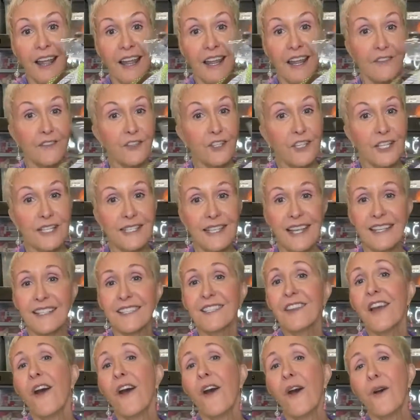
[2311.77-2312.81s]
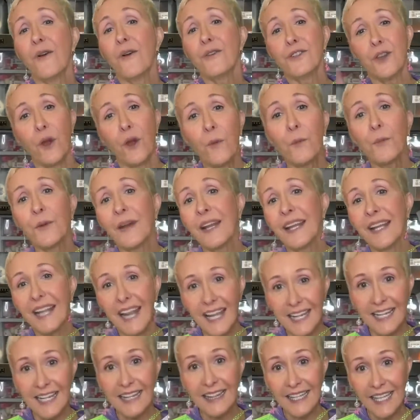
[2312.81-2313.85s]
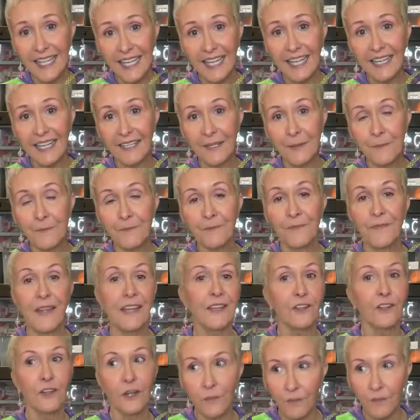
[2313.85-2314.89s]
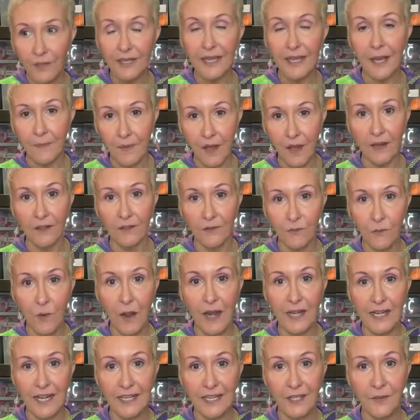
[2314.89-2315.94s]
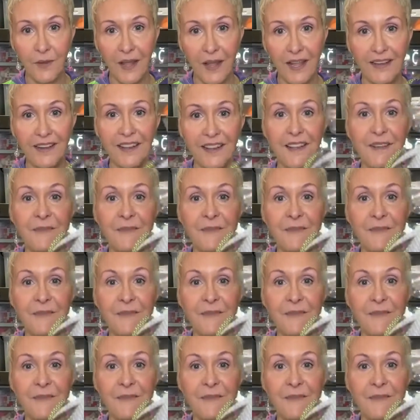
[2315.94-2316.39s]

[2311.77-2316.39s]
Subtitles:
If she says, no, don't bring anything, and you're going to bring that bottle of wine anyway,